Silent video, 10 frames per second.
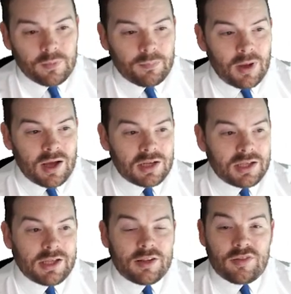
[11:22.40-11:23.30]

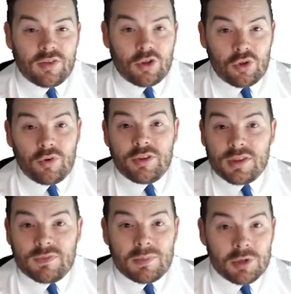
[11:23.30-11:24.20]
Partly it's the choice
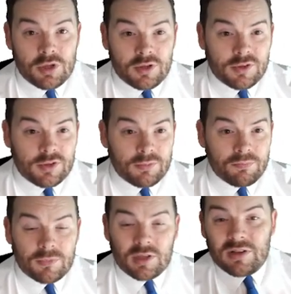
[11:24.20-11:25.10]
of images.
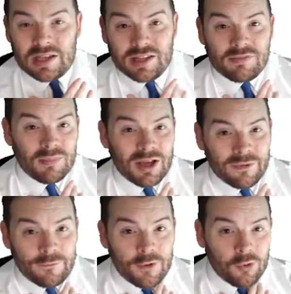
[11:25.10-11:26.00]
Now that is my
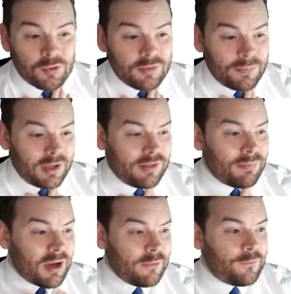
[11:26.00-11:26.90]
fault, but it's
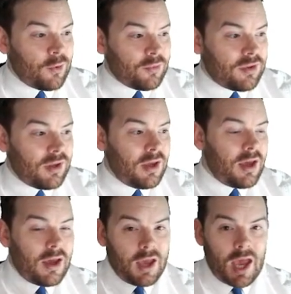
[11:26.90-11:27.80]
my fault
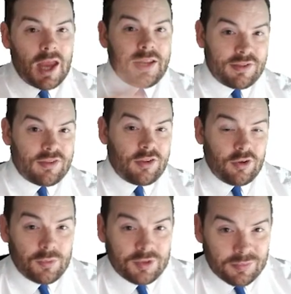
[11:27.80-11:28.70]
and it's to
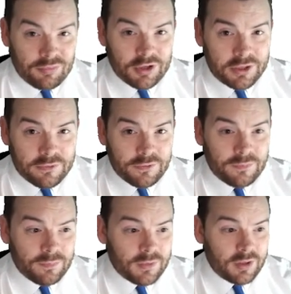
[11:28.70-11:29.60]
do with the brief.
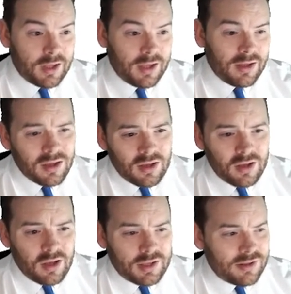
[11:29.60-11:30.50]
Okay,
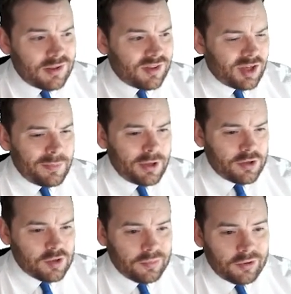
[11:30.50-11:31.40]
this is a
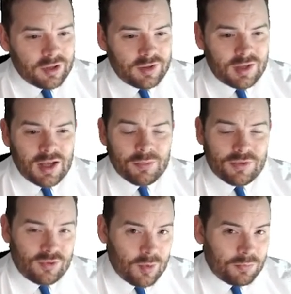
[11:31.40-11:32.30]
commercial product and I was
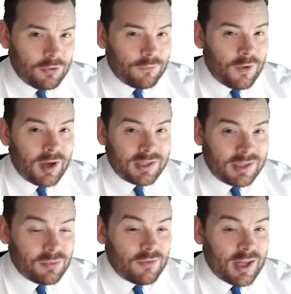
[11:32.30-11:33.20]
not
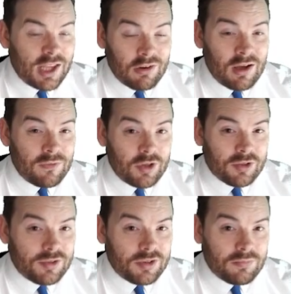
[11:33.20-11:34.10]
provided with any
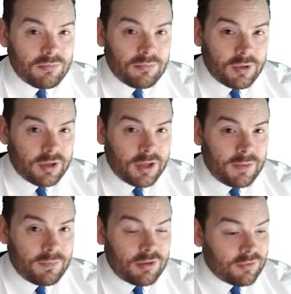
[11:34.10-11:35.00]
graphics. Okay,
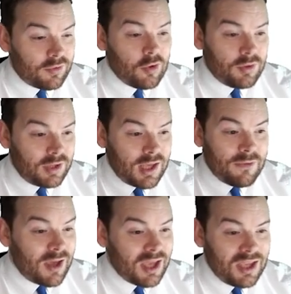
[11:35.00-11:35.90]
this was not the
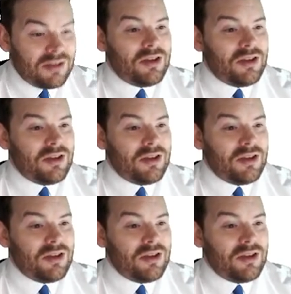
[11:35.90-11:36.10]
FA.